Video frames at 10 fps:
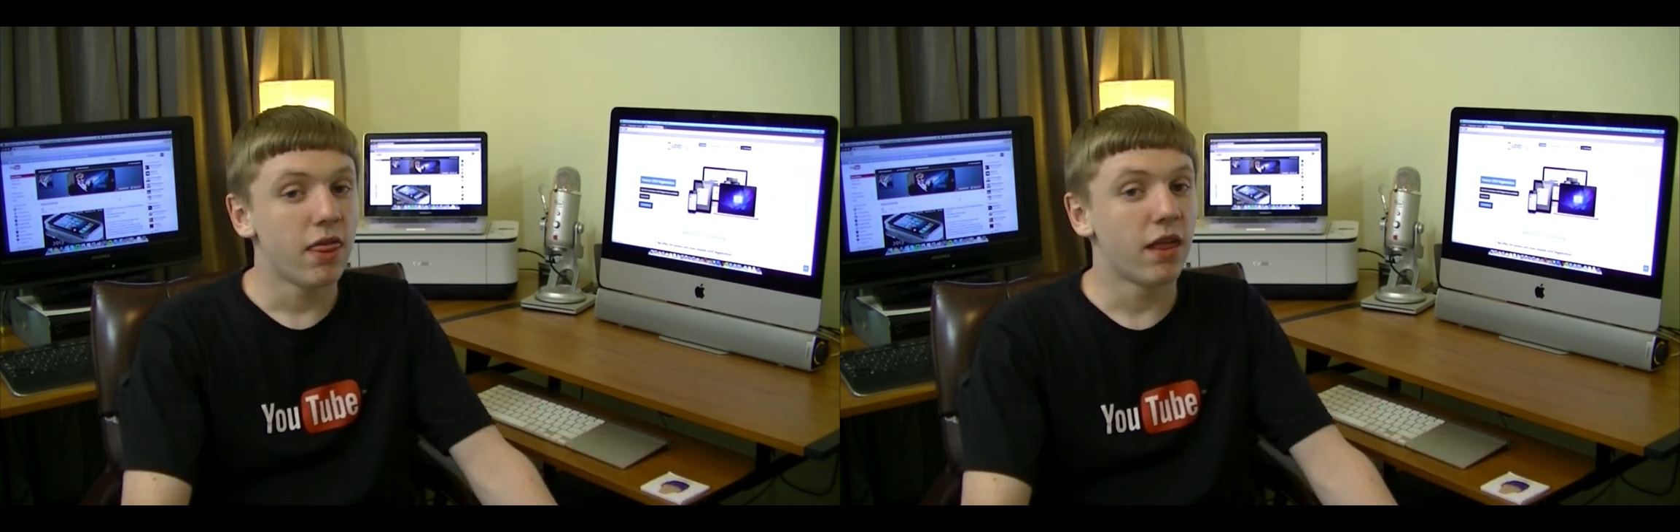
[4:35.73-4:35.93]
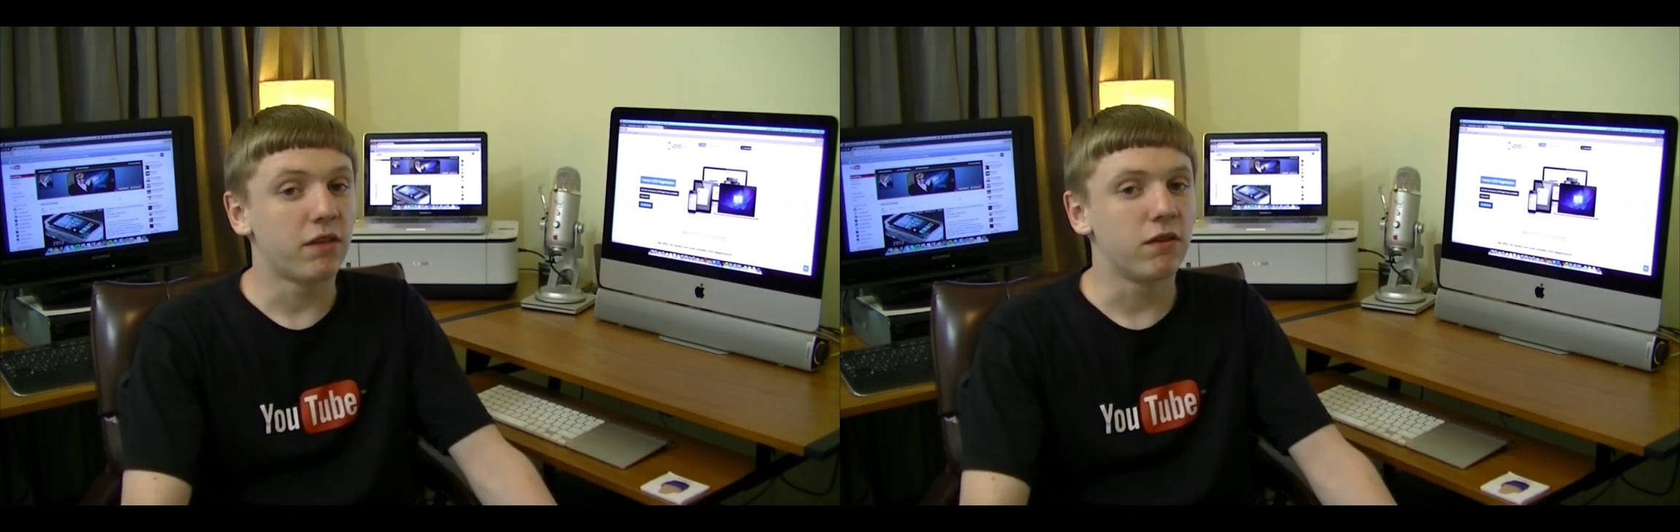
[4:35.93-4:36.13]

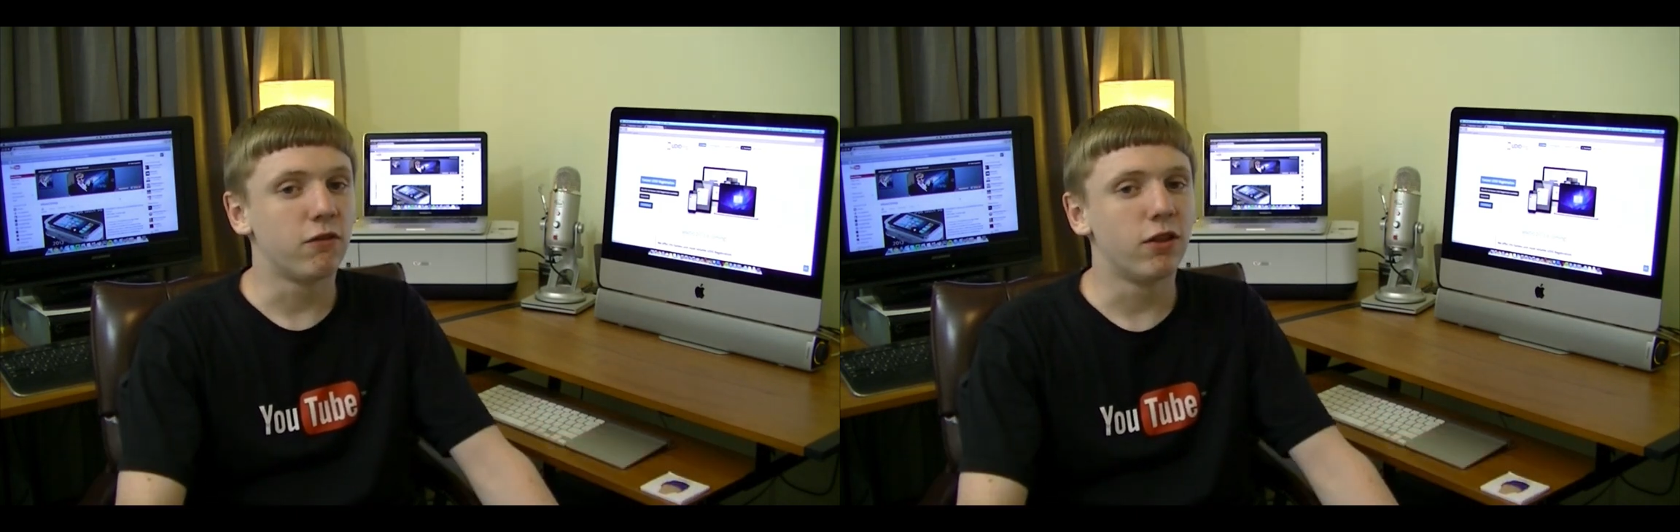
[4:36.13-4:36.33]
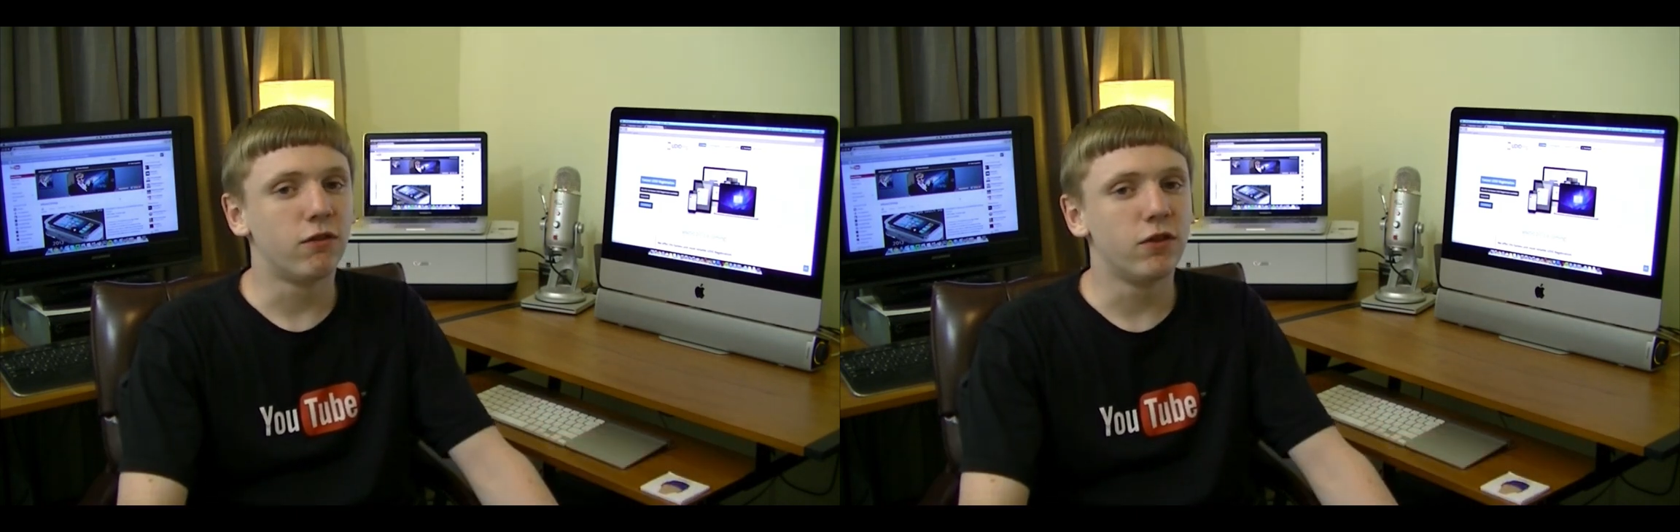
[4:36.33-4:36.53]
That's it
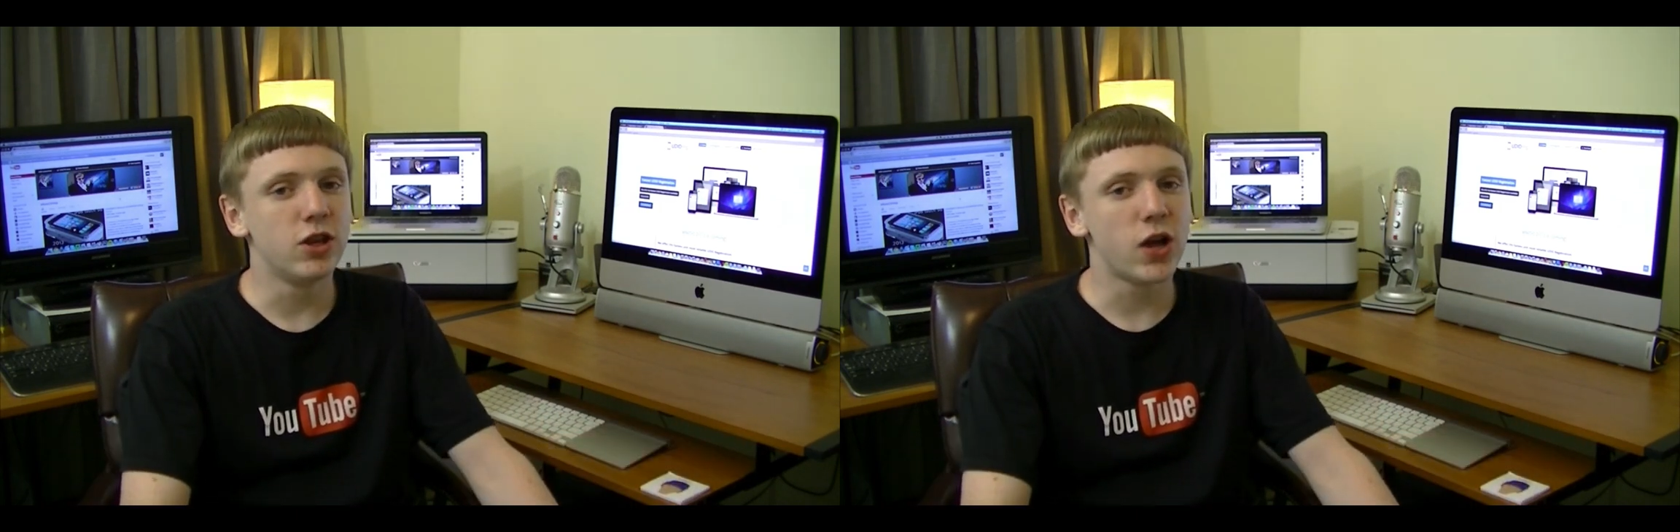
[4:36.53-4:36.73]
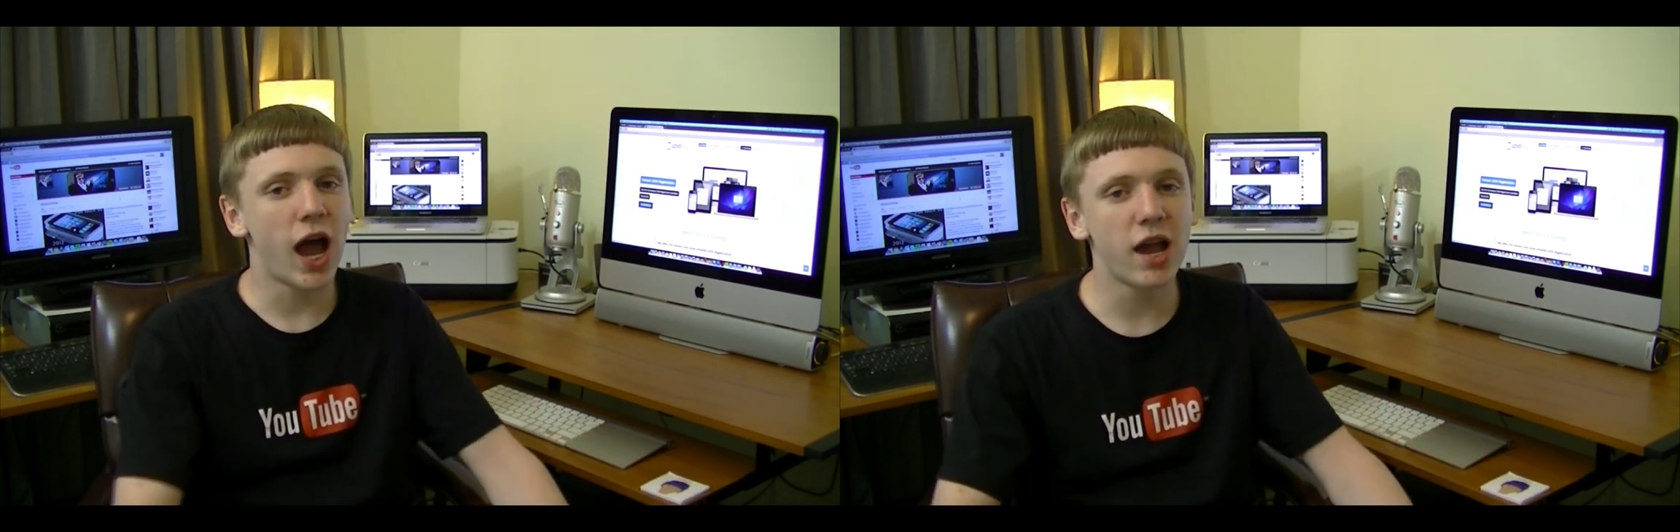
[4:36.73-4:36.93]
for this
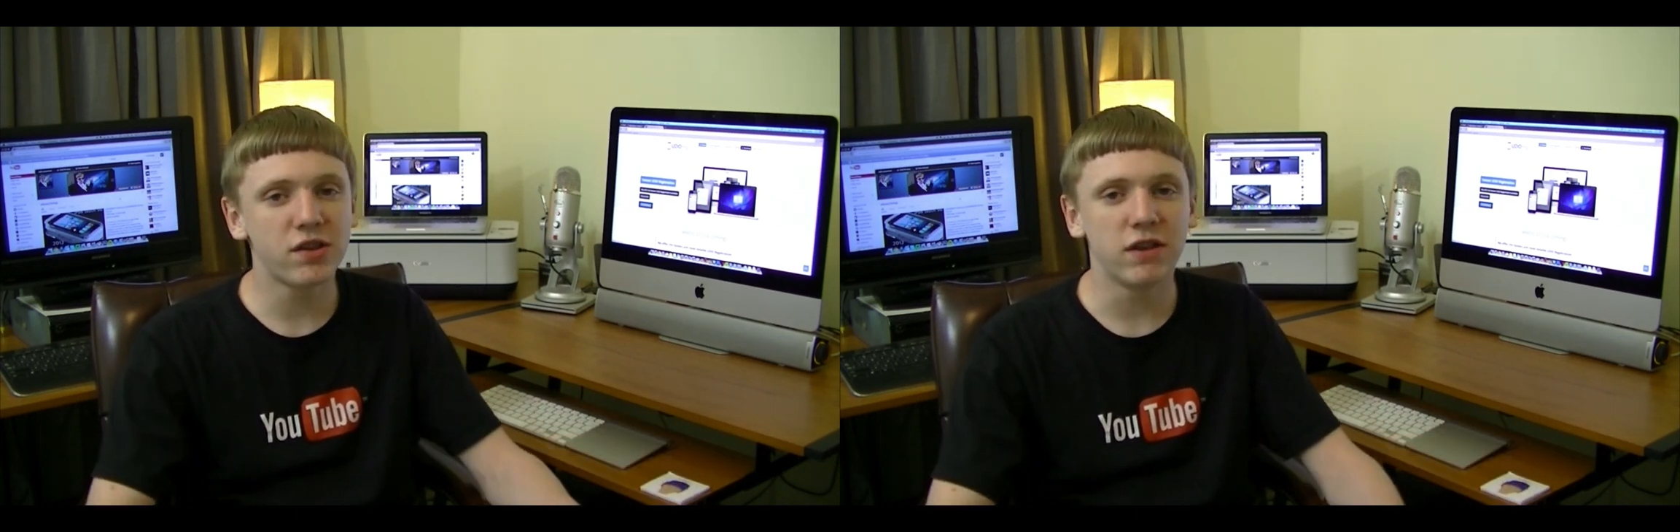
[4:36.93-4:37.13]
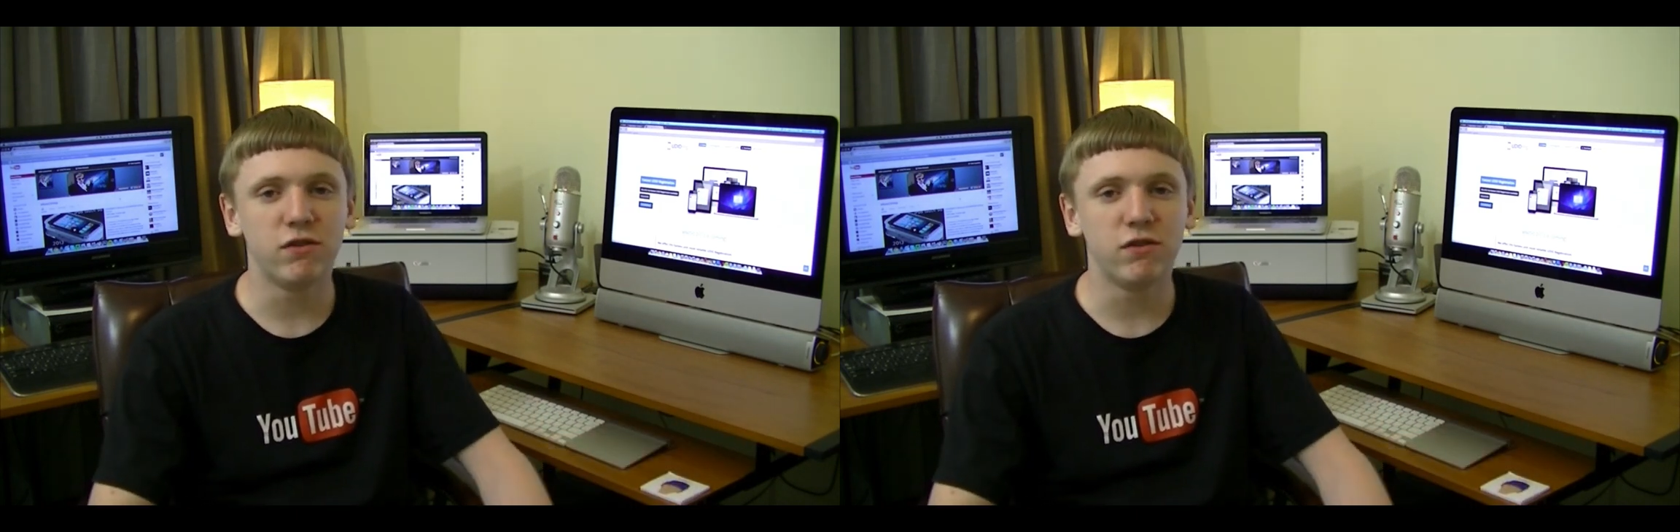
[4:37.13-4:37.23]
video, guys.